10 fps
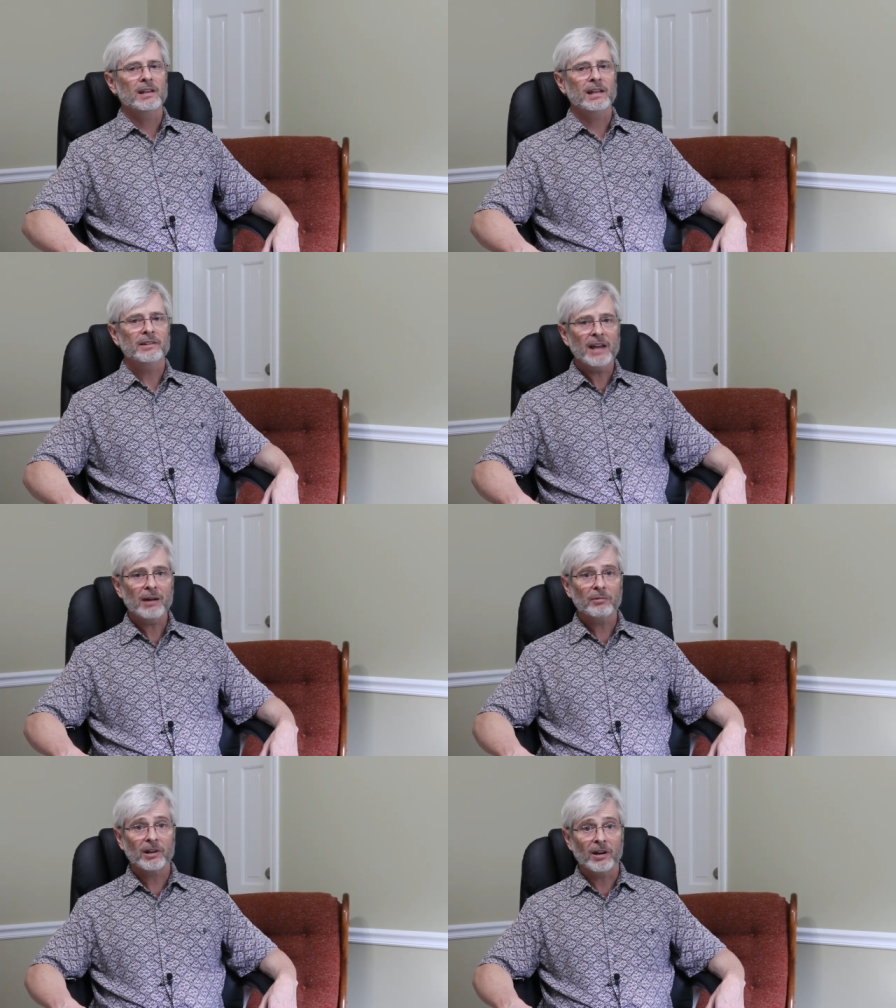In
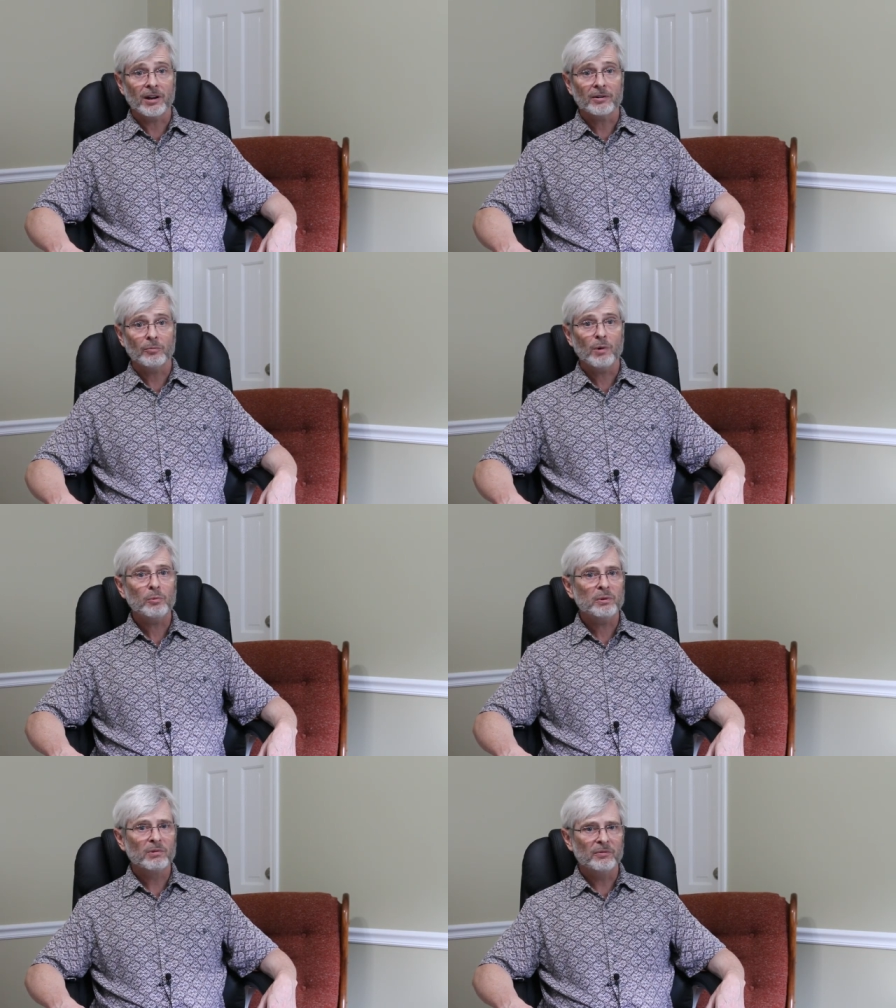that regard, what
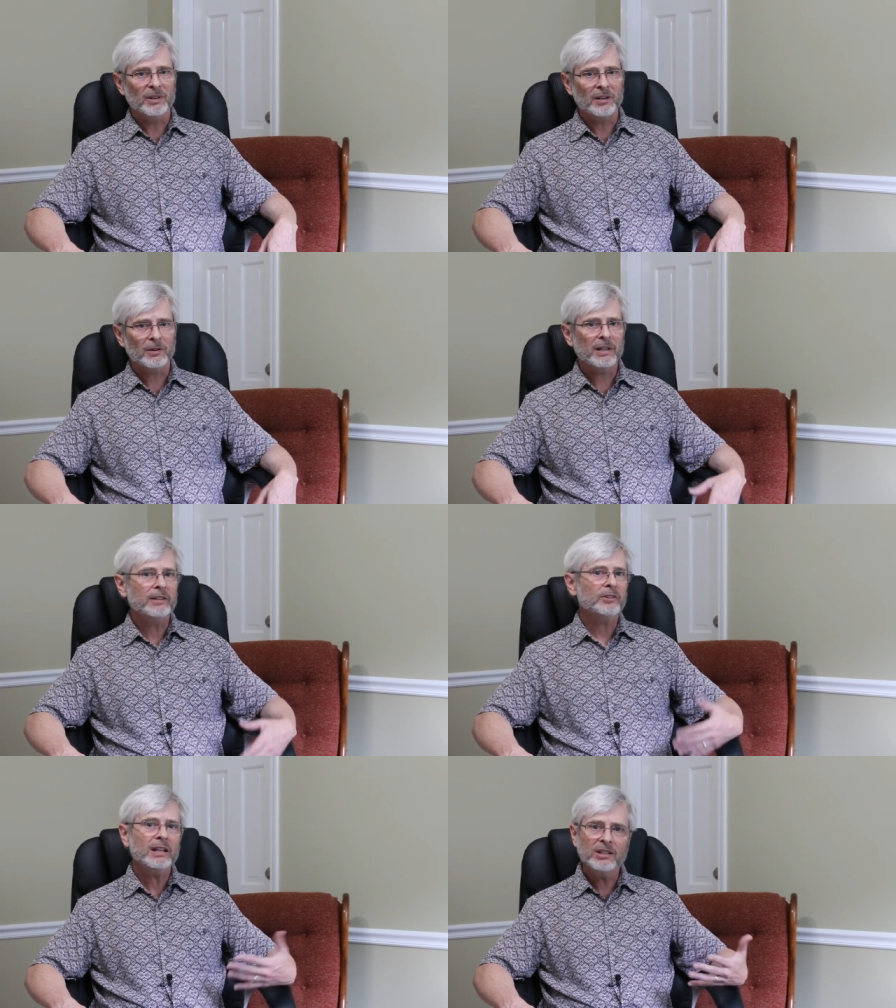we revere
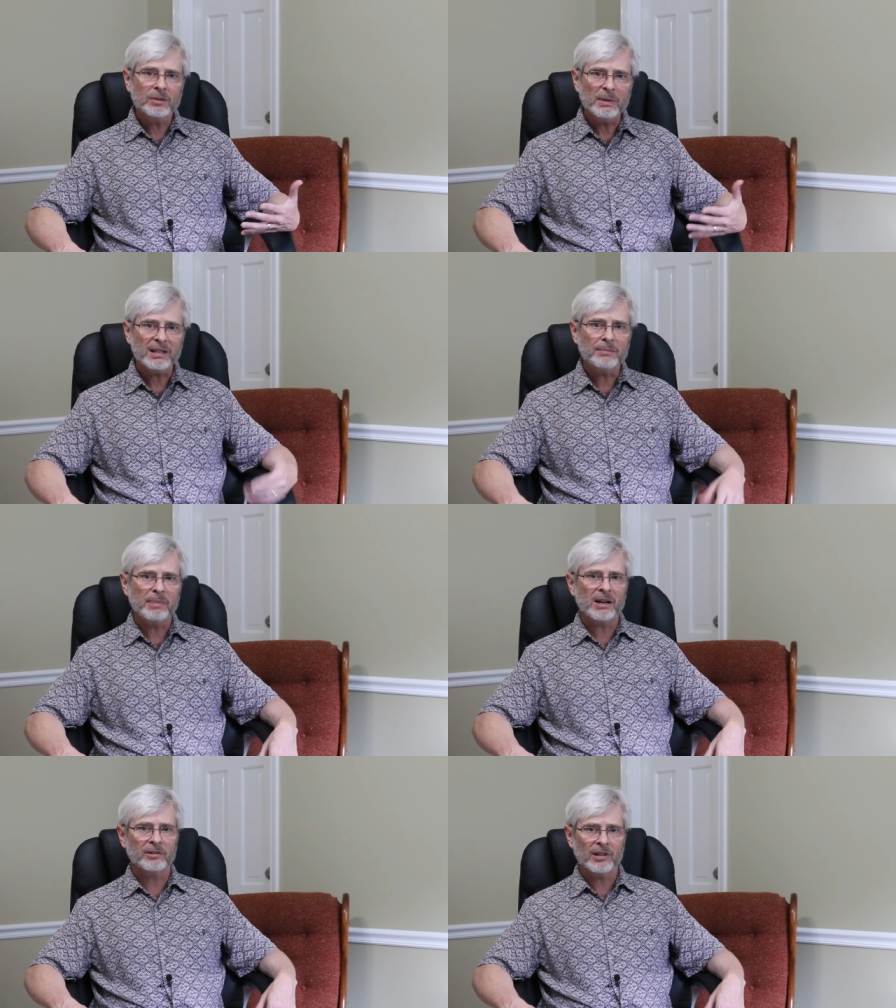is intimately
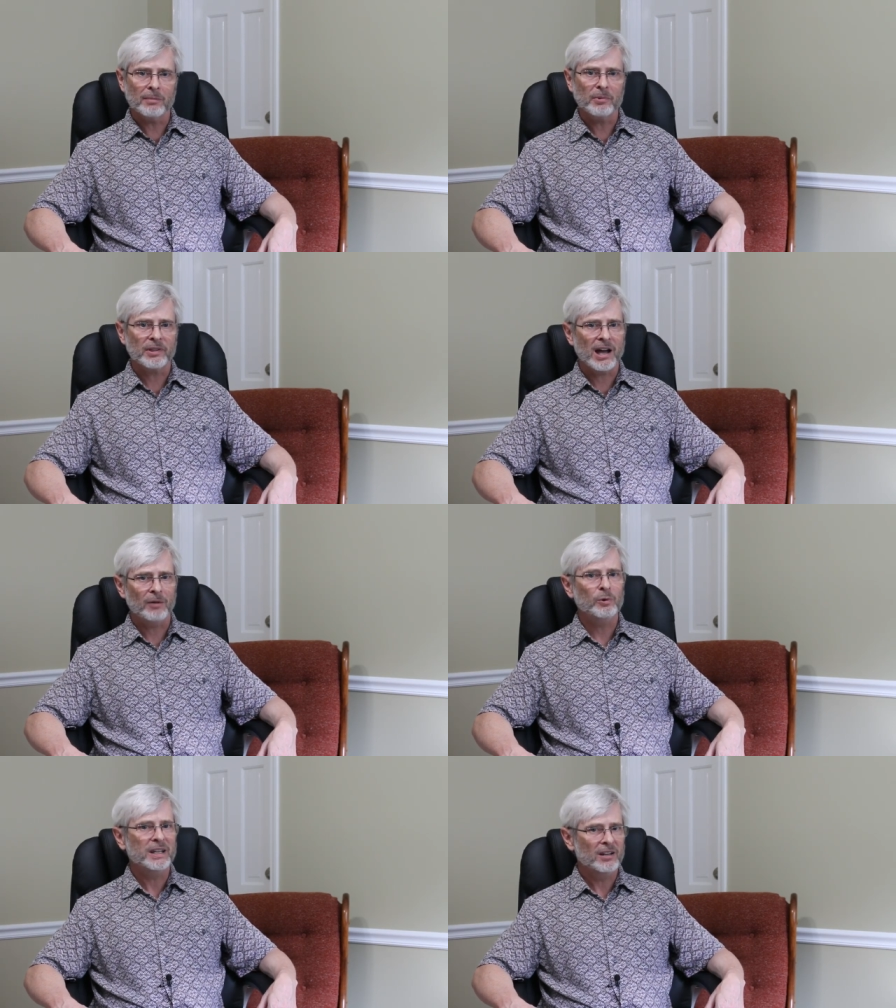bound up with how
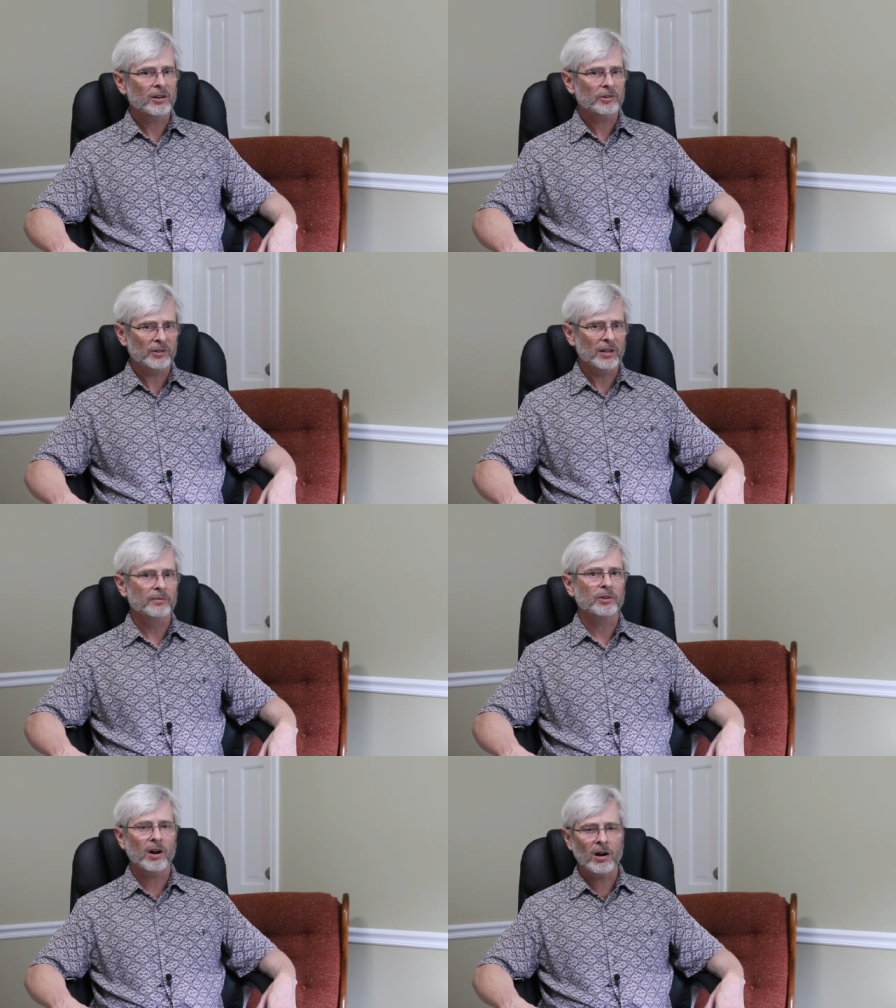we
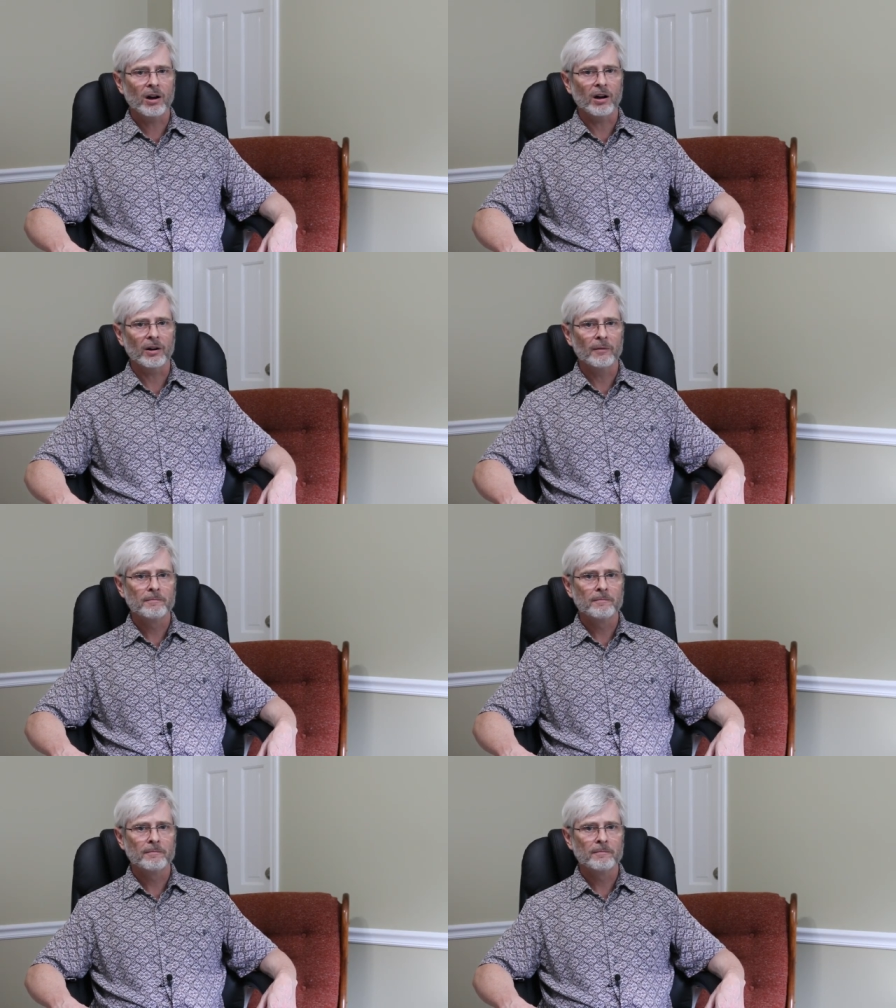ourselves are.